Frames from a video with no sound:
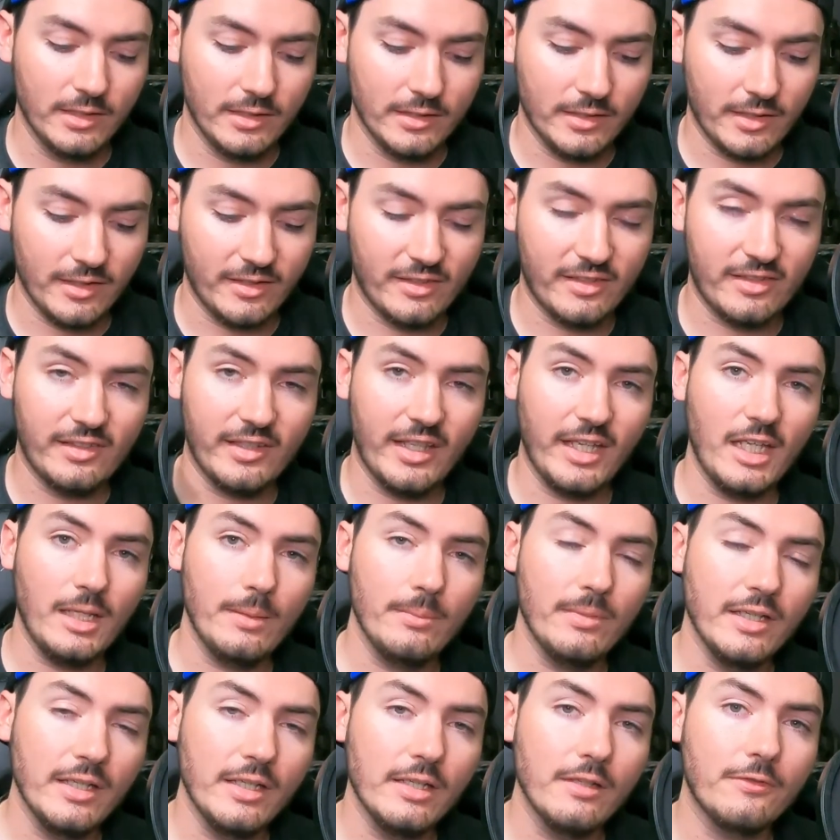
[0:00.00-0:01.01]
the
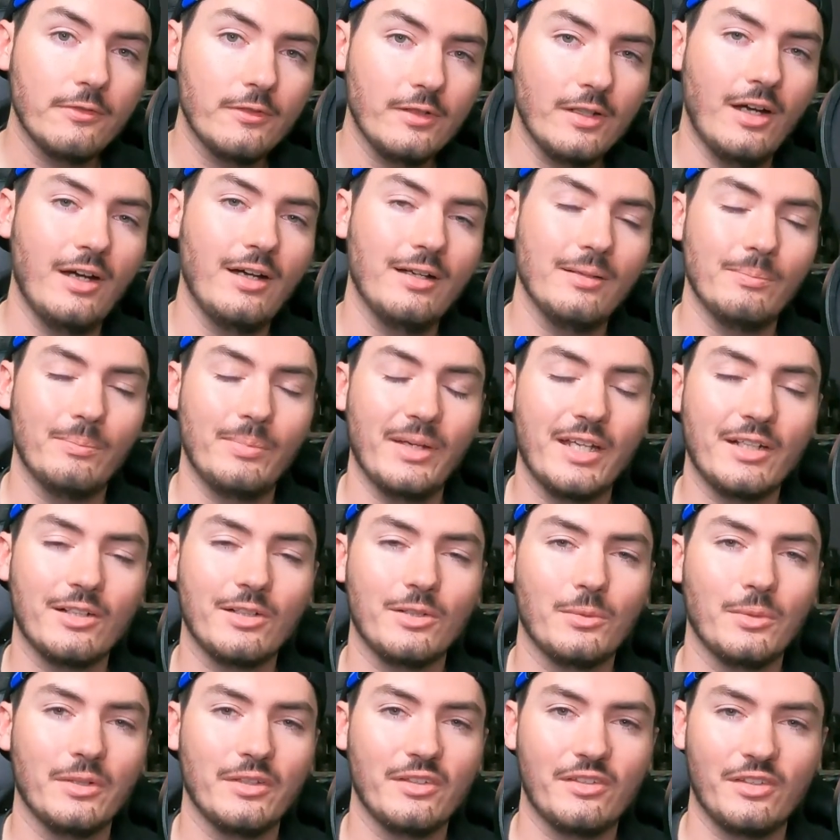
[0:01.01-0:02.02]
same, if not
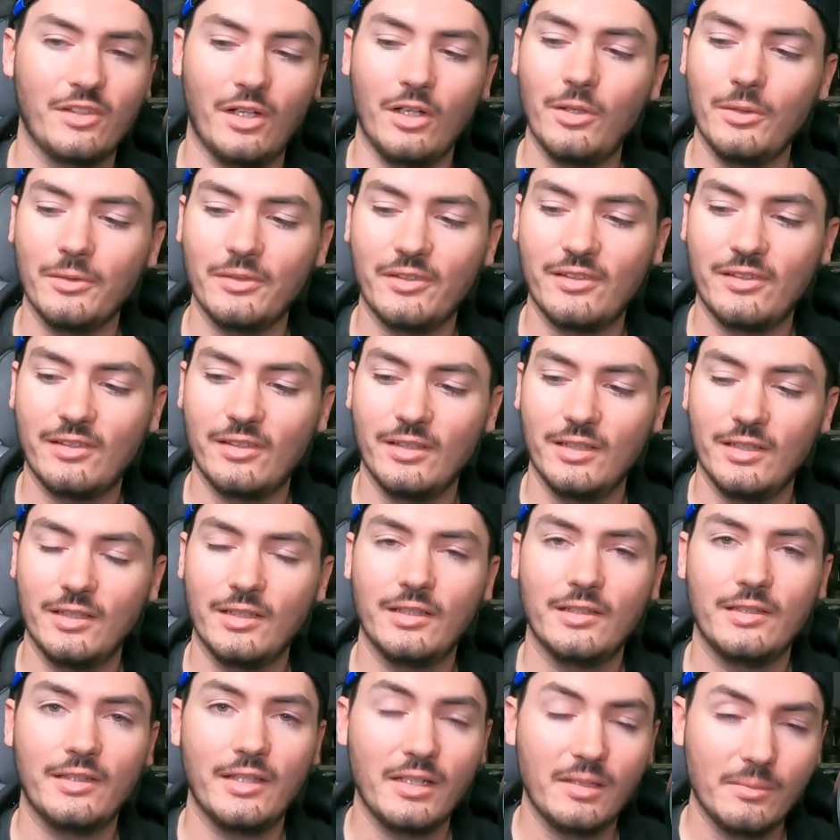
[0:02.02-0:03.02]
better, results
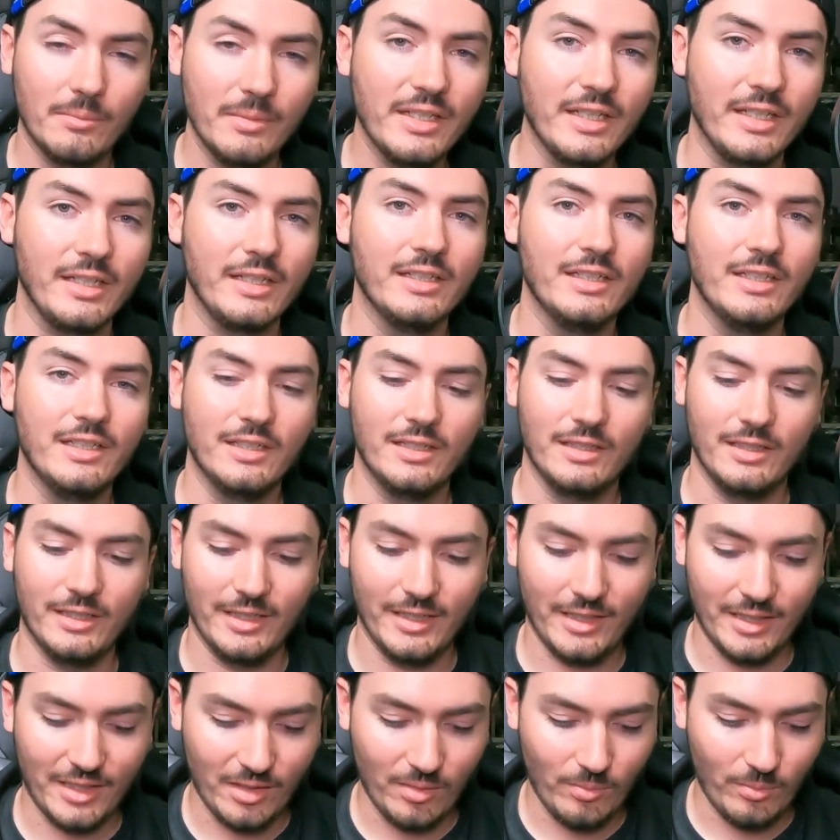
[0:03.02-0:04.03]
than me,
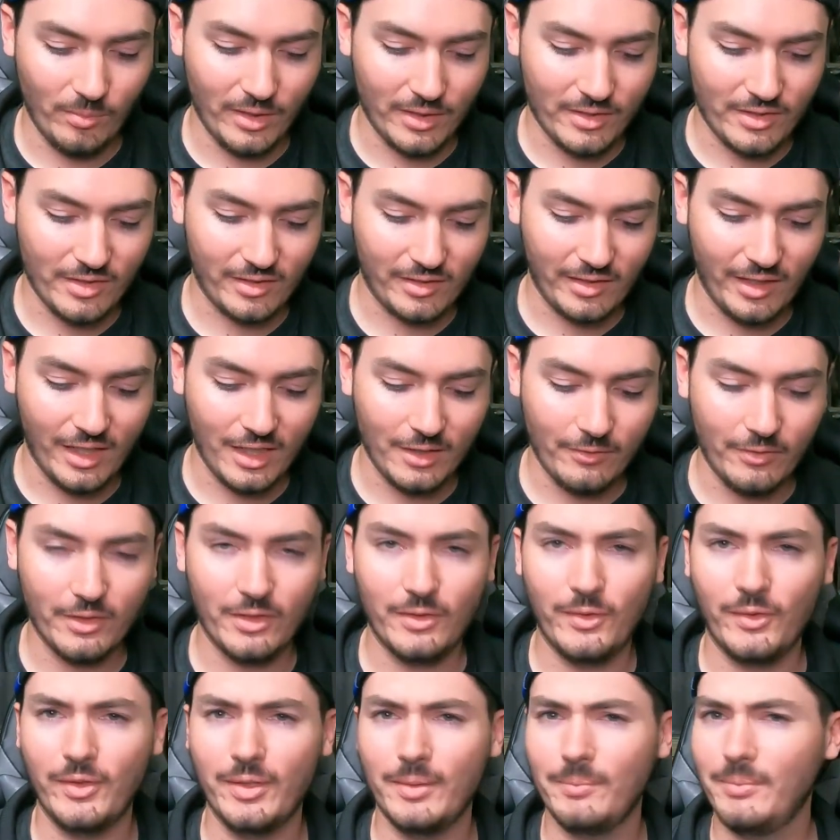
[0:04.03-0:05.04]
which is kind of
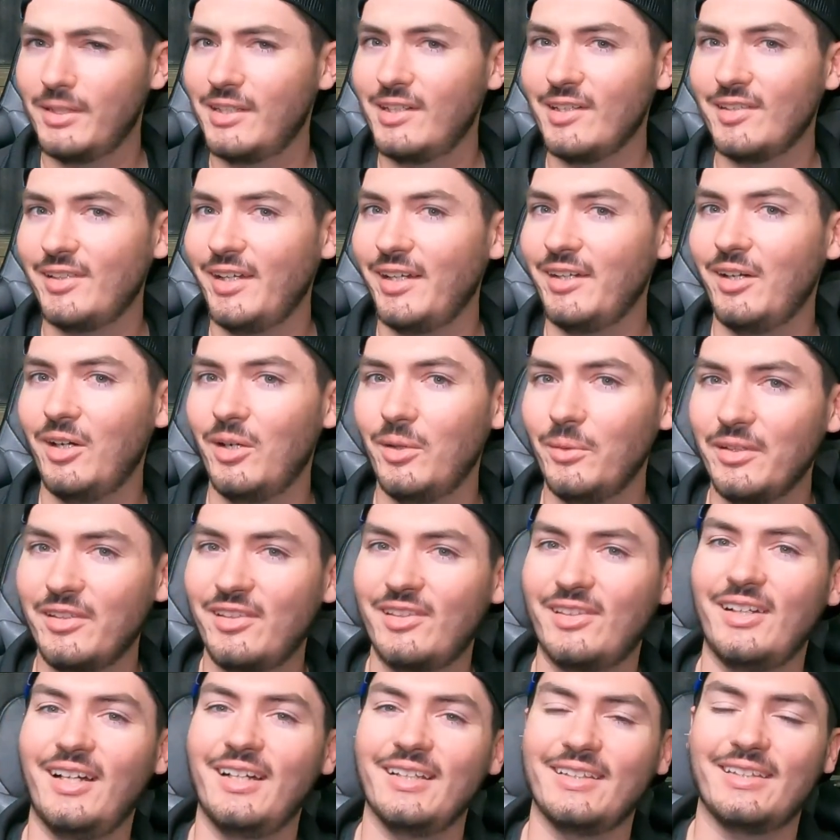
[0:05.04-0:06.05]
annoying because I
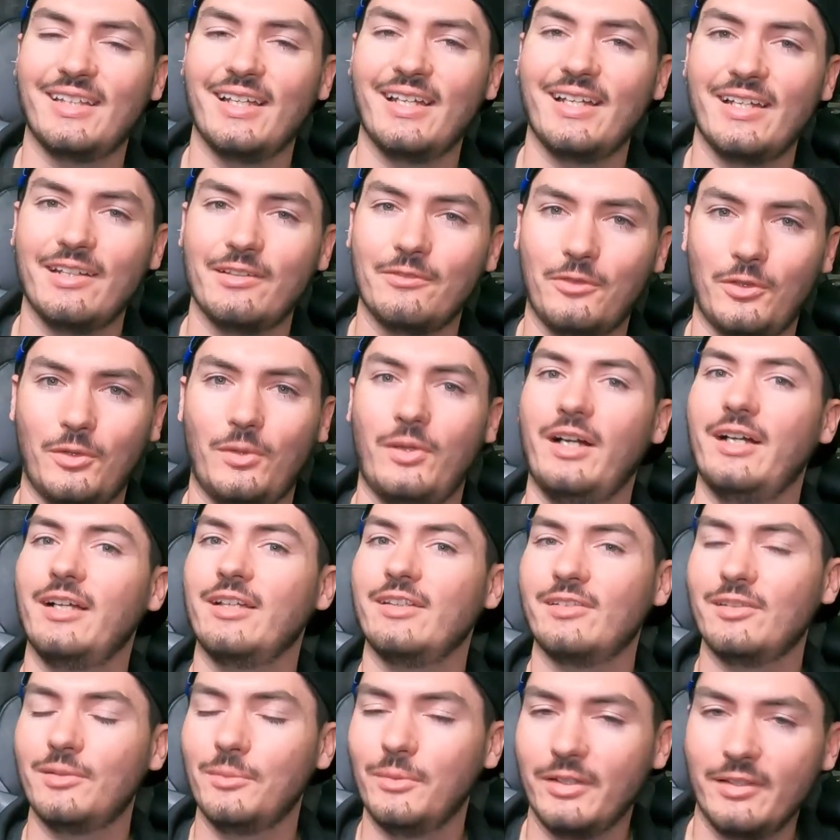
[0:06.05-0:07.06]
always thought that
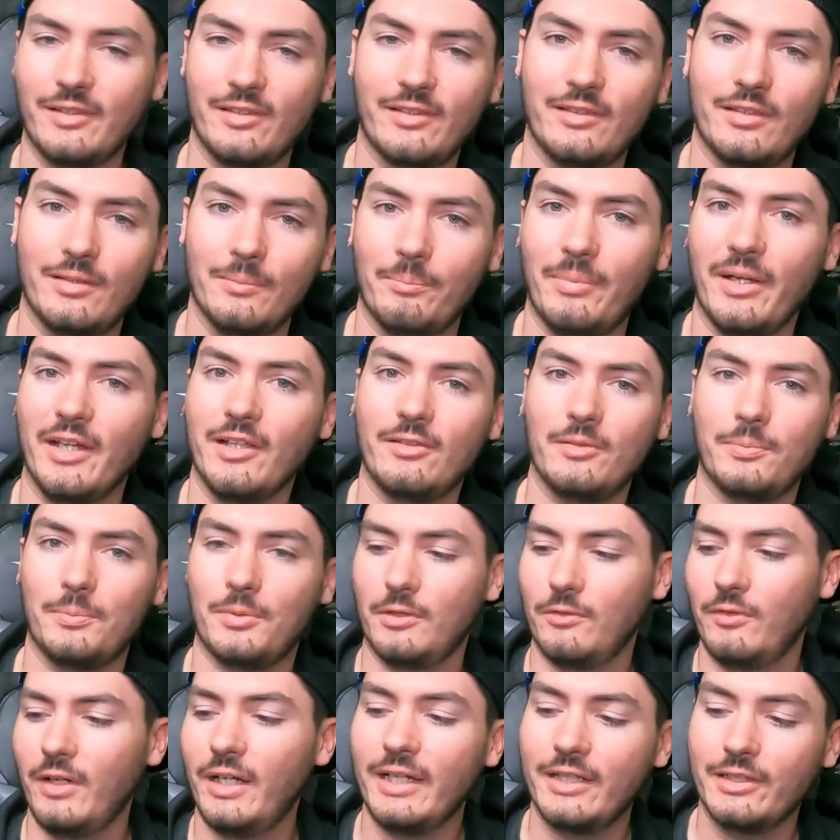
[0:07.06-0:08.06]
Verizon was the best
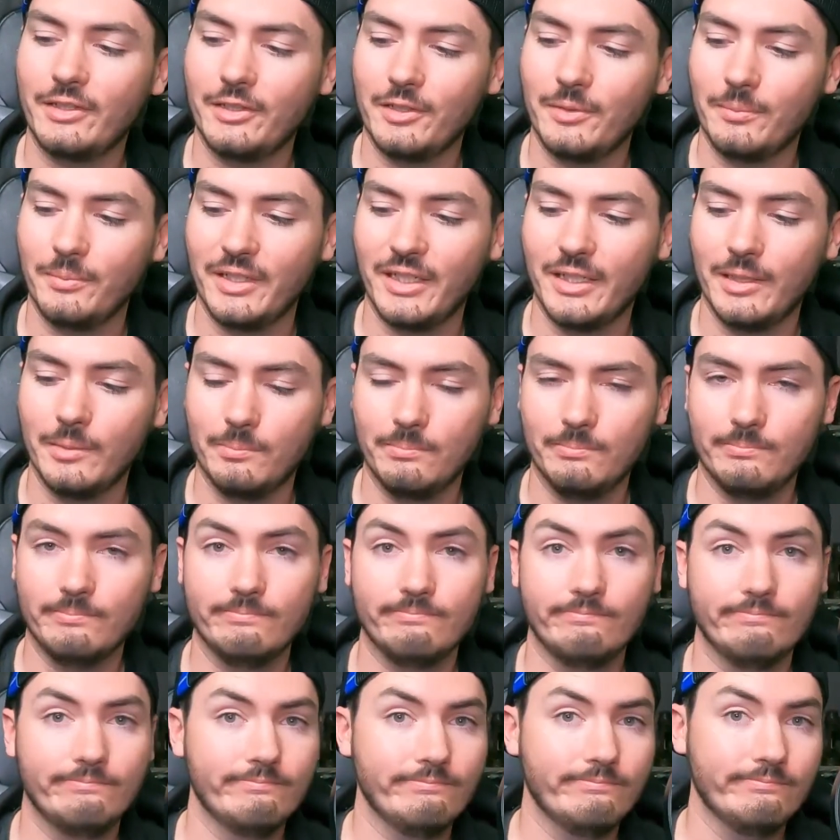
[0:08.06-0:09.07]
provider, but
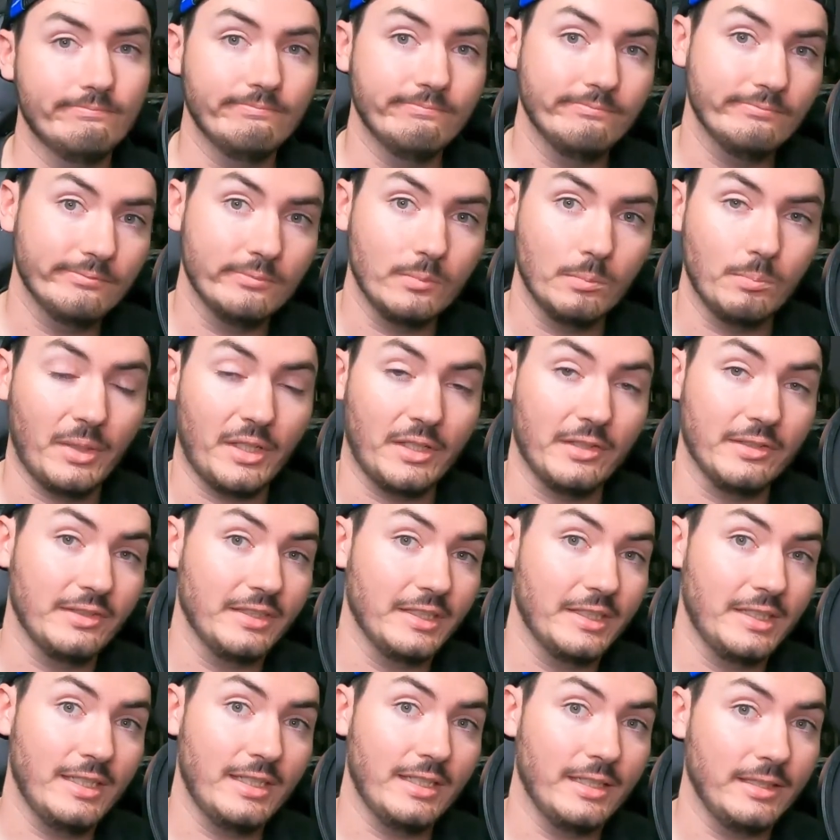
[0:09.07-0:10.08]

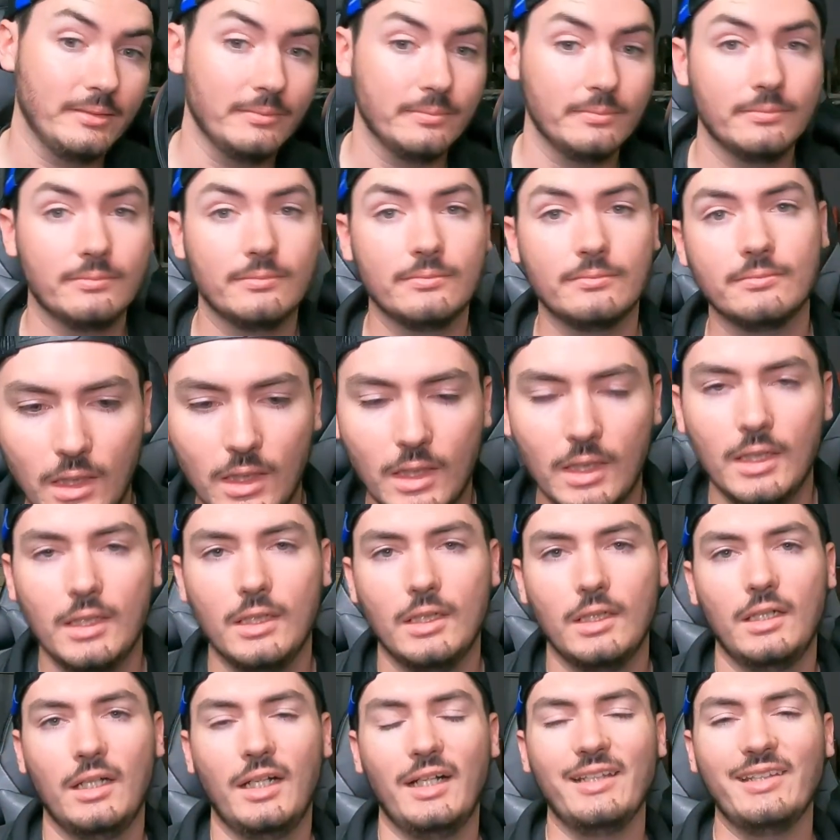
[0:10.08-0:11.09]
apparently not.
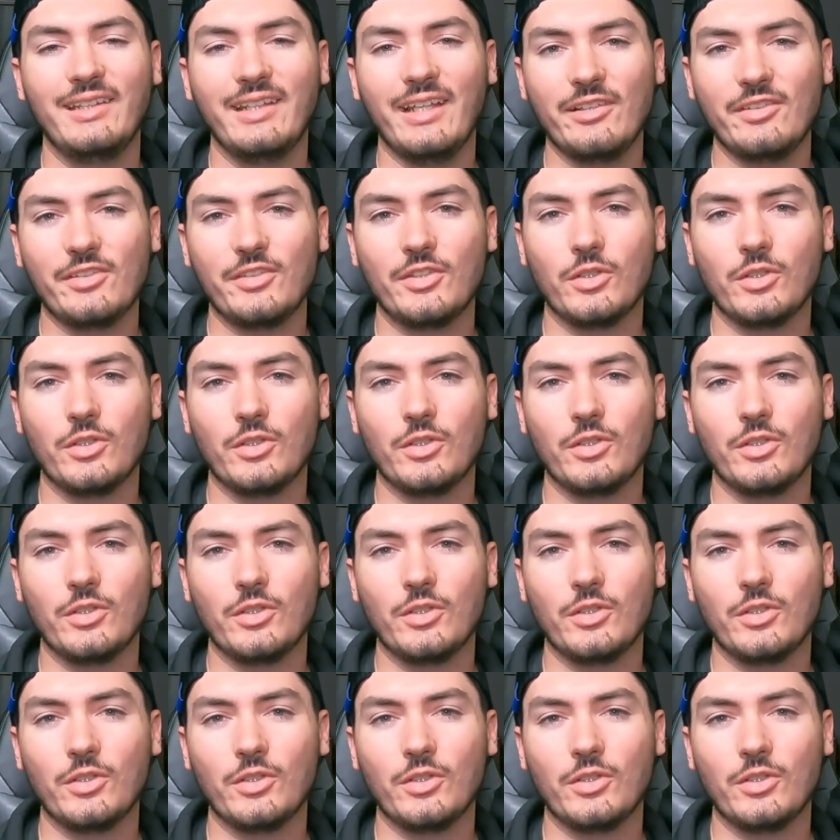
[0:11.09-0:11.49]
Unless